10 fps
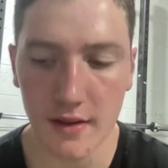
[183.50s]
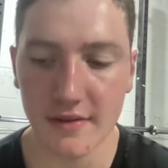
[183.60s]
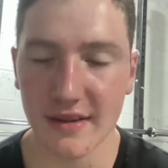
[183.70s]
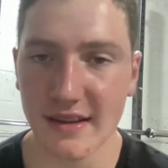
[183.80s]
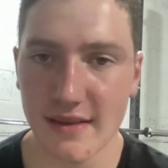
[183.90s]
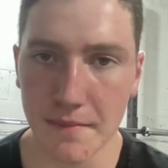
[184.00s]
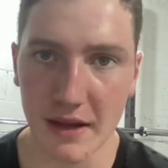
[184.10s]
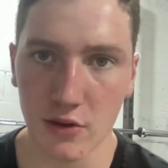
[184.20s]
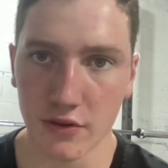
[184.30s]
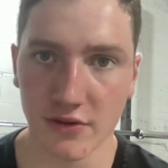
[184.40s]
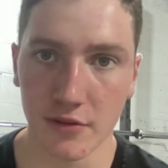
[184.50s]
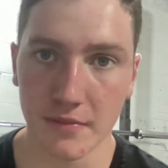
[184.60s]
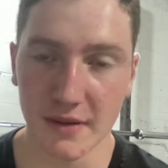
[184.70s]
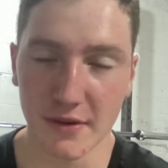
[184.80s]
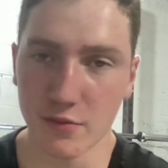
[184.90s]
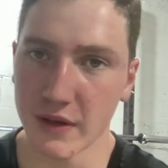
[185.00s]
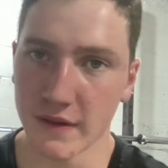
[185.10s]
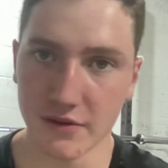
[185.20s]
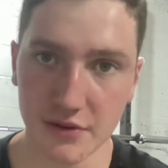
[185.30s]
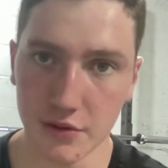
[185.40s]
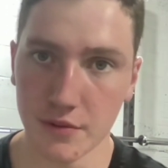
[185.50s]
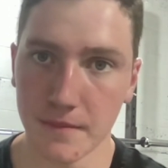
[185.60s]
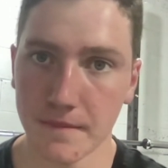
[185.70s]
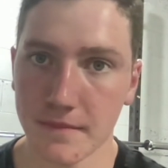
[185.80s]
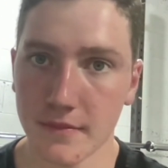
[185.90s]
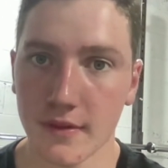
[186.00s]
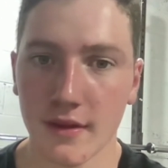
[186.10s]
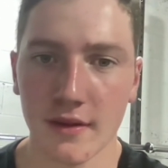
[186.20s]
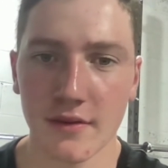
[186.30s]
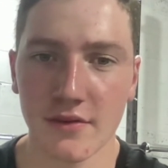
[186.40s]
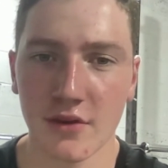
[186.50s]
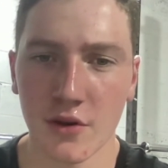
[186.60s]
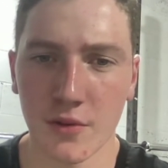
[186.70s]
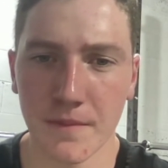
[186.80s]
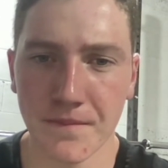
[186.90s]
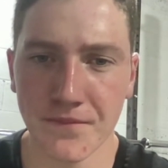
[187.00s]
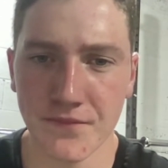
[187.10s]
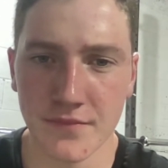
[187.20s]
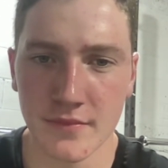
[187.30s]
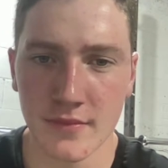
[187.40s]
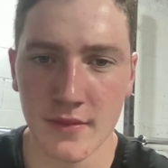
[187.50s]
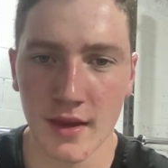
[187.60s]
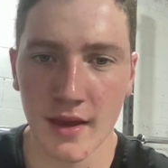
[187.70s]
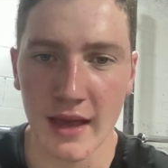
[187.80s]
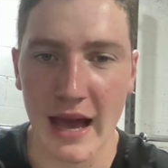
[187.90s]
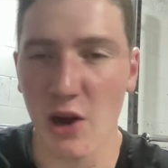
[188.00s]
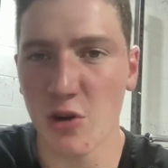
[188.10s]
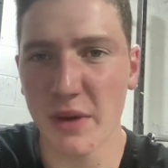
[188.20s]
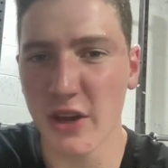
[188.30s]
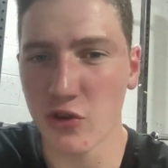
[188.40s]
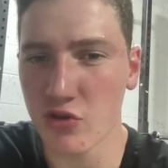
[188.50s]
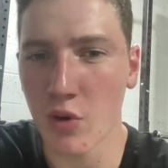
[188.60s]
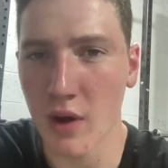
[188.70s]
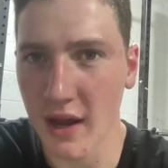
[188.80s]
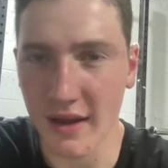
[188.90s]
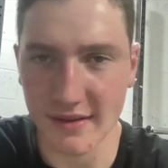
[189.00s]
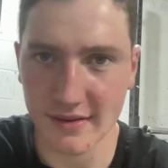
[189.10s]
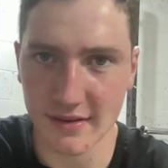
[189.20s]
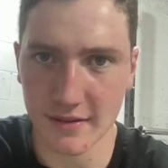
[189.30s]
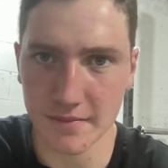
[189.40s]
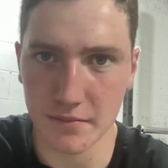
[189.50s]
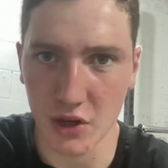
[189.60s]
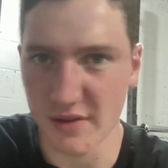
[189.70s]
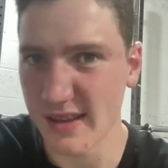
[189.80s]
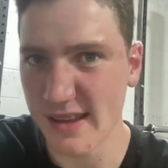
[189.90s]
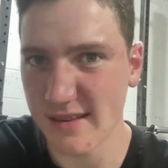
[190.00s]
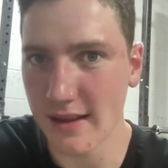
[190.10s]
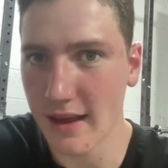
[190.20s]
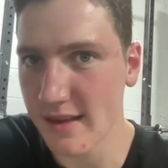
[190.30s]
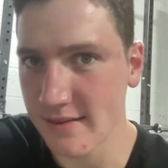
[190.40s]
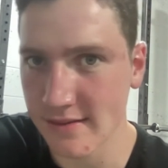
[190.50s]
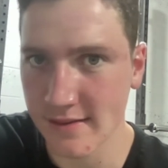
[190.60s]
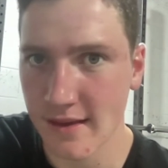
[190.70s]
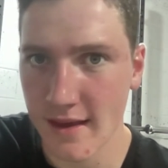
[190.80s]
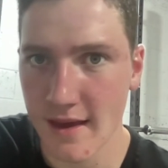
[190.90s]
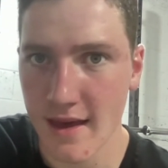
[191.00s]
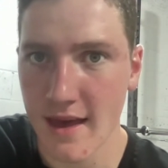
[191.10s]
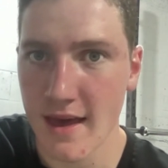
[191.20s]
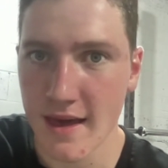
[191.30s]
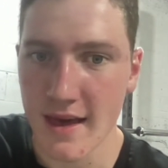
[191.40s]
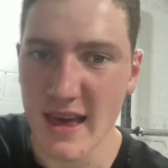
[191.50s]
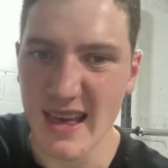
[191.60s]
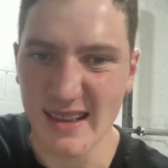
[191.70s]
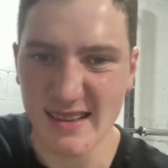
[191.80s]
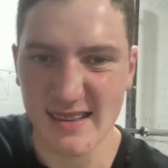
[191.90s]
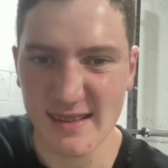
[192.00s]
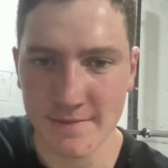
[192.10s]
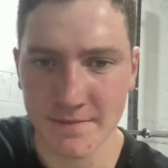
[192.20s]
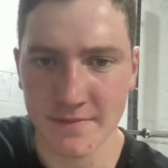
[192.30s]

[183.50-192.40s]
So let's get back on the topic between the two. So, how can we control lust? Because it is a is it's